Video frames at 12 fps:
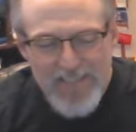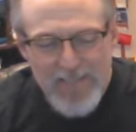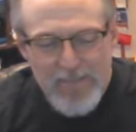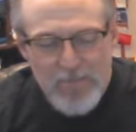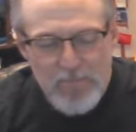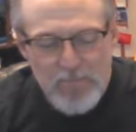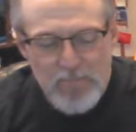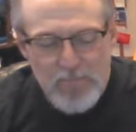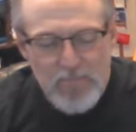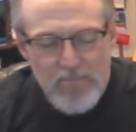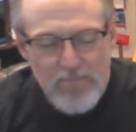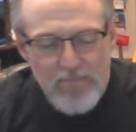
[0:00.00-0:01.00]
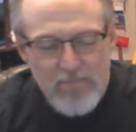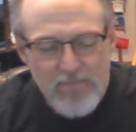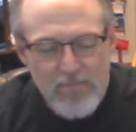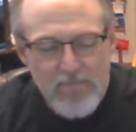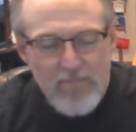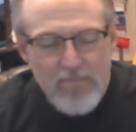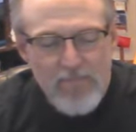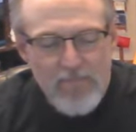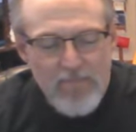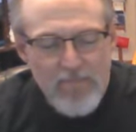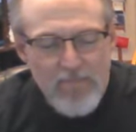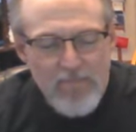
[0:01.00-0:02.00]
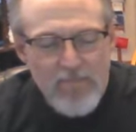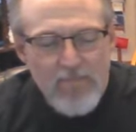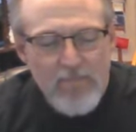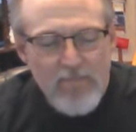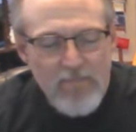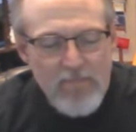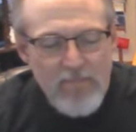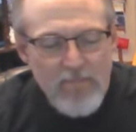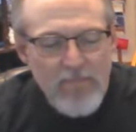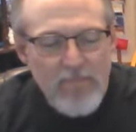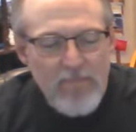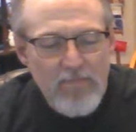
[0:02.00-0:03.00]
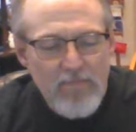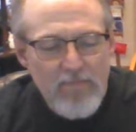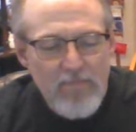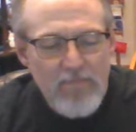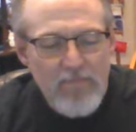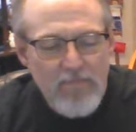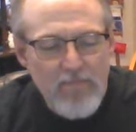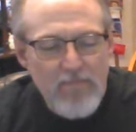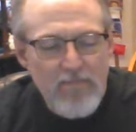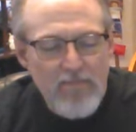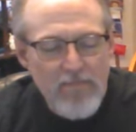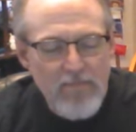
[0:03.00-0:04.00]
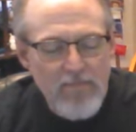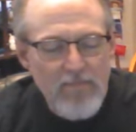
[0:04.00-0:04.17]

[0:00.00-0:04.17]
(not speaking)